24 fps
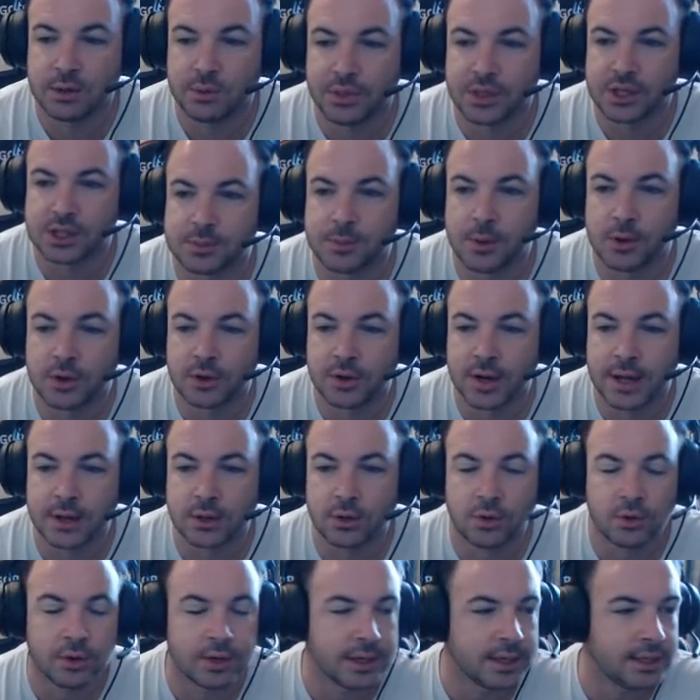with the smoke grenade
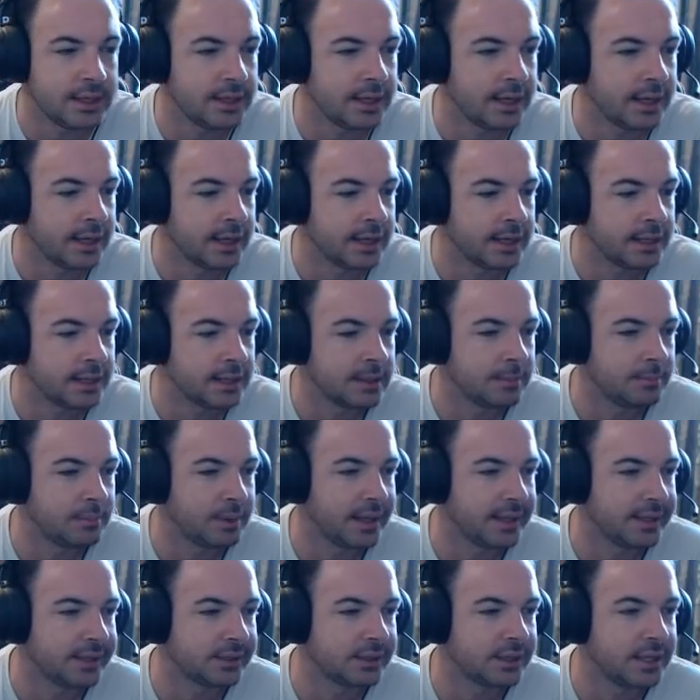already in
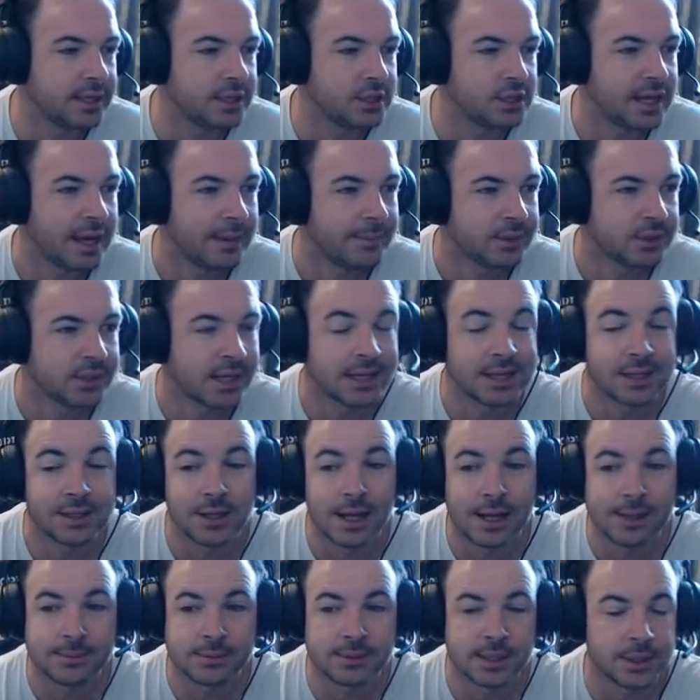place, the Jambazan
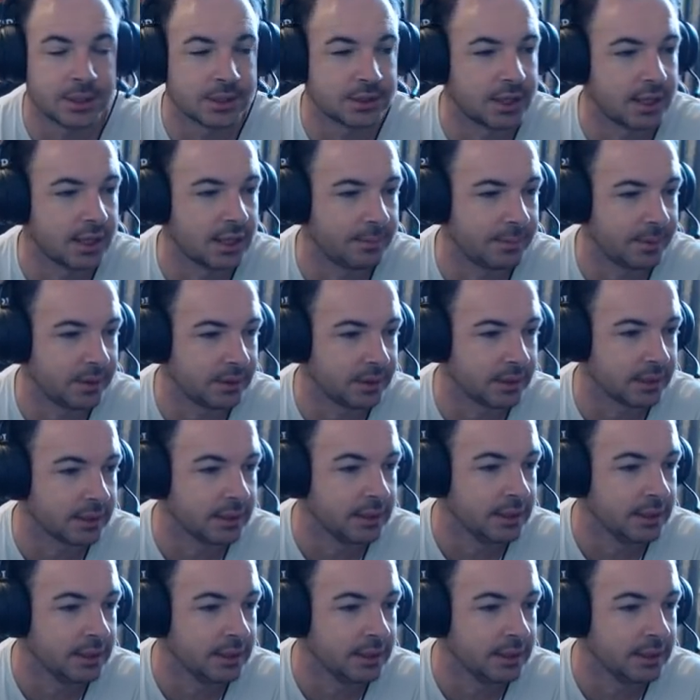climbs down the side of the building